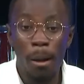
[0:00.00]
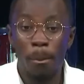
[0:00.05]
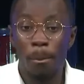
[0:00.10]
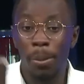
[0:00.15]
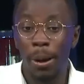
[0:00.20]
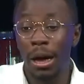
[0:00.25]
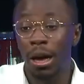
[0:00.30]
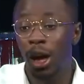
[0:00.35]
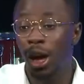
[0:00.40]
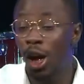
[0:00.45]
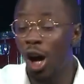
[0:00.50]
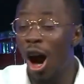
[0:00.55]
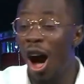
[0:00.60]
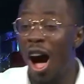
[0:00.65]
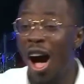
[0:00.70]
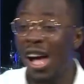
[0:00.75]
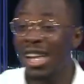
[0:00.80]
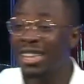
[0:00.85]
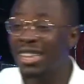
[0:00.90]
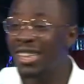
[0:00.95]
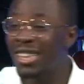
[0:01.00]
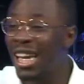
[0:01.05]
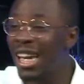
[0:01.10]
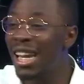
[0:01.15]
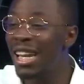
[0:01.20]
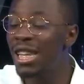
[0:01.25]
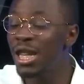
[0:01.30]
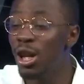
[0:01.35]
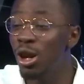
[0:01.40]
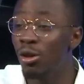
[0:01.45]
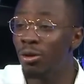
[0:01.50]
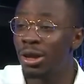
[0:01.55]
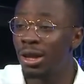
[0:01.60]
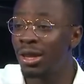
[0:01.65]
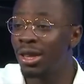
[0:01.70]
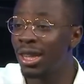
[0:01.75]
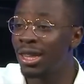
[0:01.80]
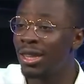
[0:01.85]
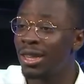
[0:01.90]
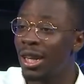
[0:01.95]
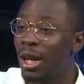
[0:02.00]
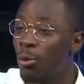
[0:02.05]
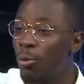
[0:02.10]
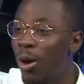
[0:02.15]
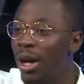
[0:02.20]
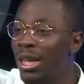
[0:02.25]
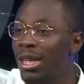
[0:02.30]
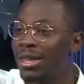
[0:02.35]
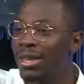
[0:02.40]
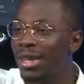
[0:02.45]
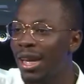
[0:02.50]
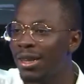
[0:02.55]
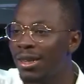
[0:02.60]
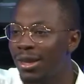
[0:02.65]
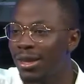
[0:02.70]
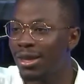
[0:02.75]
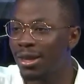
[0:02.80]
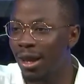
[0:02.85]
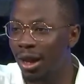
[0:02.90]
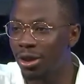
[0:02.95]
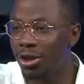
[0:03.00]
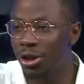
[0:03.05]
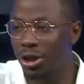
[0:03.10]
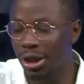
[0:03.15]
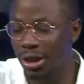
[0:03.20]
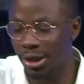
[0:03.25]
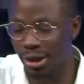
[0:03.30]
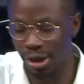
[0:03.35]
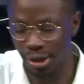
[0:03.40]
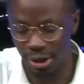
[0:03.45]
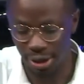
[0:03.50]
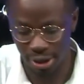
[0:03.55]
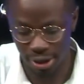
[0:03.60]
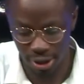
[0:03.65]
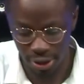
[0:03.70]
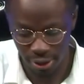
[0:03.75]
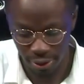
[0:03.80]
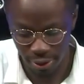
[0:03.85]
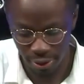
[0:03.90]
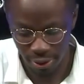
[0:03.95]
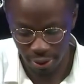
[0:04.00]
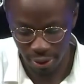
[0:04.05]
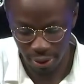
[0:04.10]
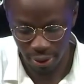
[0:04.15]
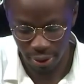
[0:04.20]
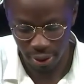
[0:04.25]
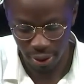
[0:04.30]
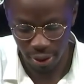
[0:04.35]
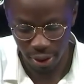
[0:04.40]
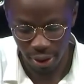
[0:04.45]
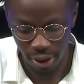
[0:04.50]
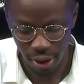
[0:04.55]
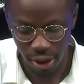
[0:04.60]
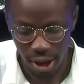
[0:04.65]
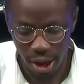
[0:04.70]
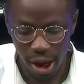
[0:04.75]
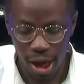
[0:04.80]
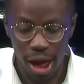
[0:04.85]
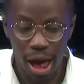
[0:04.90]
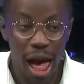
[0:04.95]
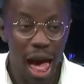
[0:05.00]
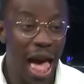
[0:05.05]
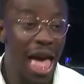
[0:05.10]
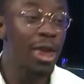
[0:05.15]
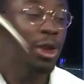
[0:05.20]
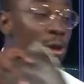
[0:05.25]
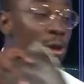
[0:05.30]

But God set a new statistic when he sent his son Jesus. And